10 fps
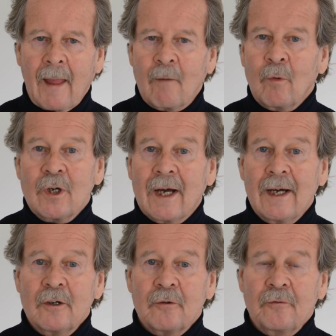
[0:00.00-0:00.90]
And what
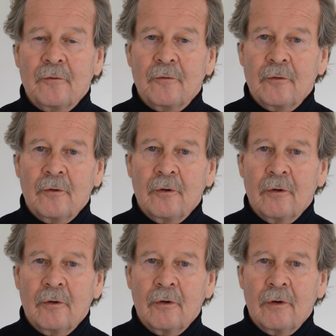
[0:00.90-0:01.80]
kind of
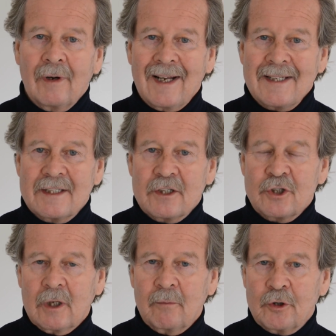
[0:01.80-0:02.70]
lessons
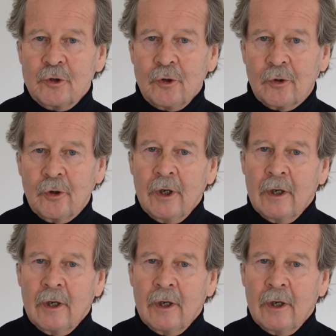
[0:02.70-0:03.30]
shall we draw?